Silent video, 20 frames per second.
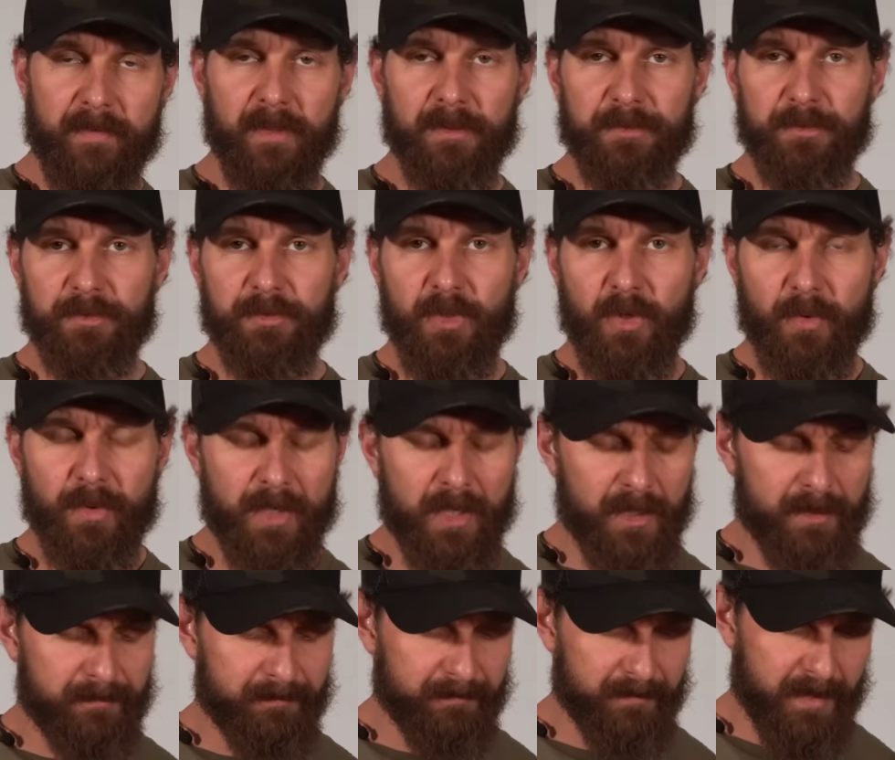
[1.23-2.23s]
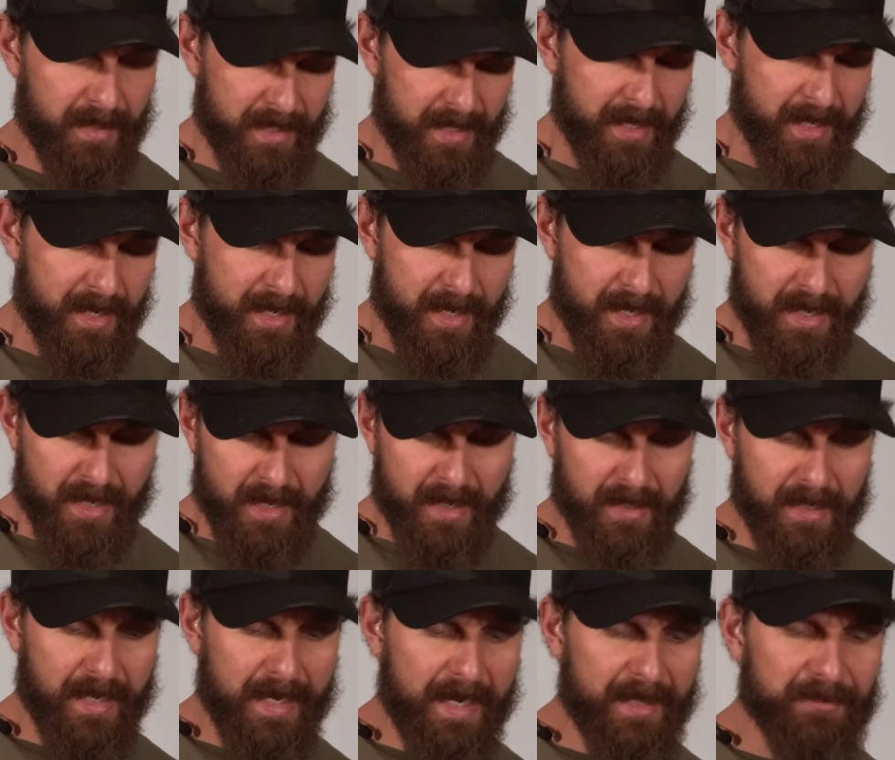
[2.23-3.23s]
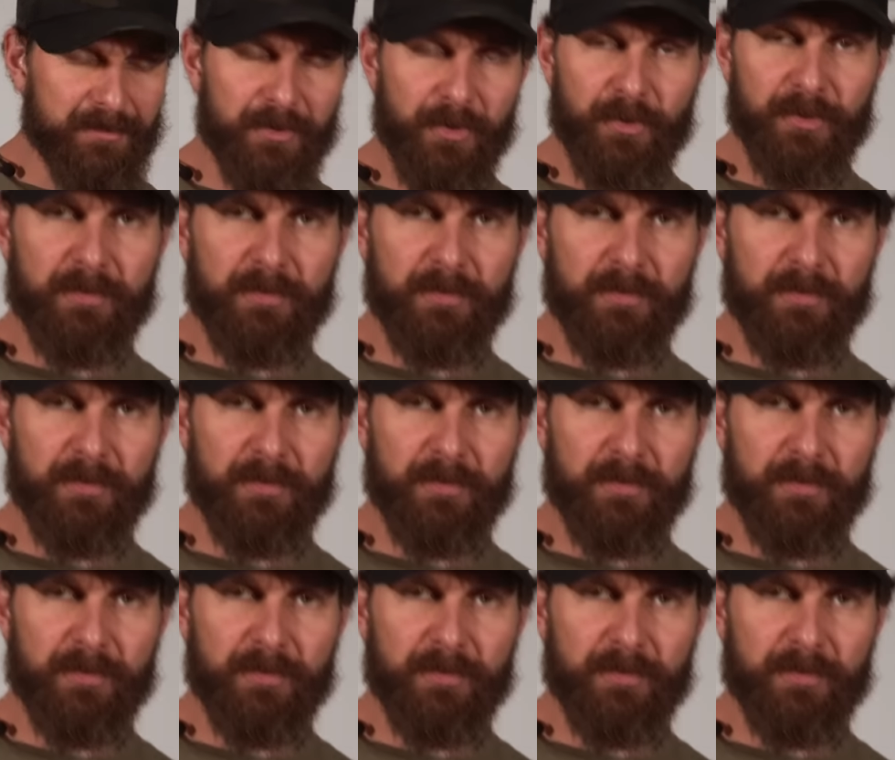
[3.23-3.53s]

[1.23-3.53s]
fellas, what's going on? Got asked to do